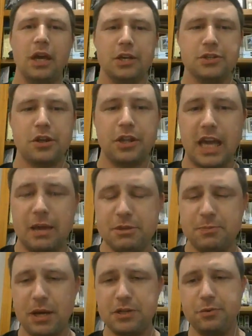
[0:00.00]
So the game is
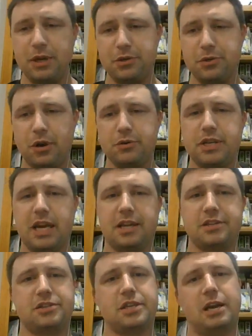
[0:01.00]
based around drone
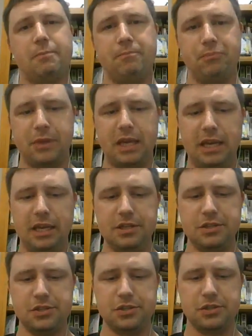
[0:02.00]
tanks. It
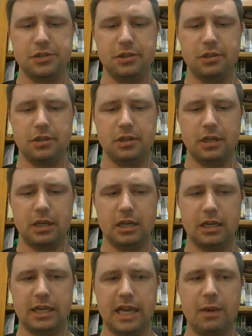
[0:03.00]
is
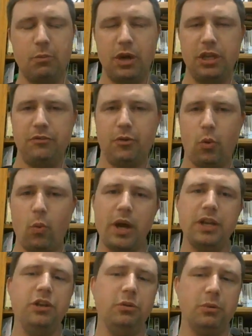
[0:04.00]
a game where you've got
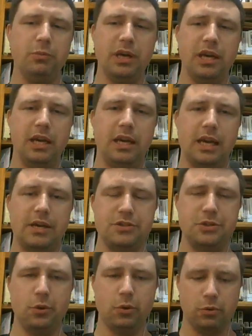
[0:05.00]
one human being
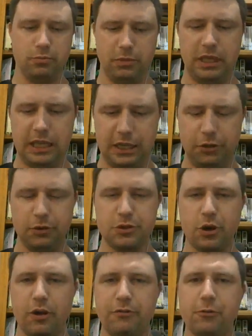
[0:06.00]
as in your
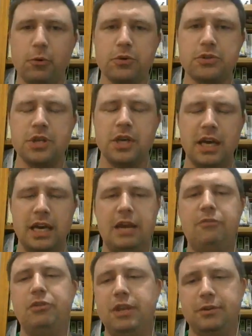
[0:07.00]
entire force.
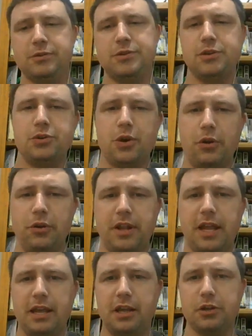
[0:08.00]
Everything else is a drone
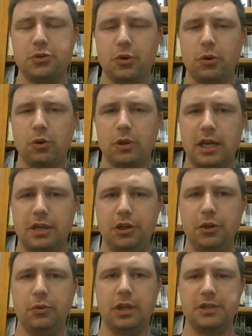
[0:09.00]
they control
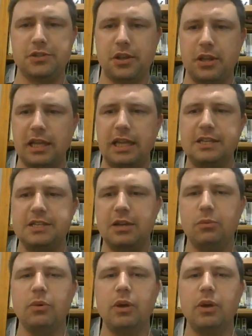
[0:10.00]
neurally. So they're linked in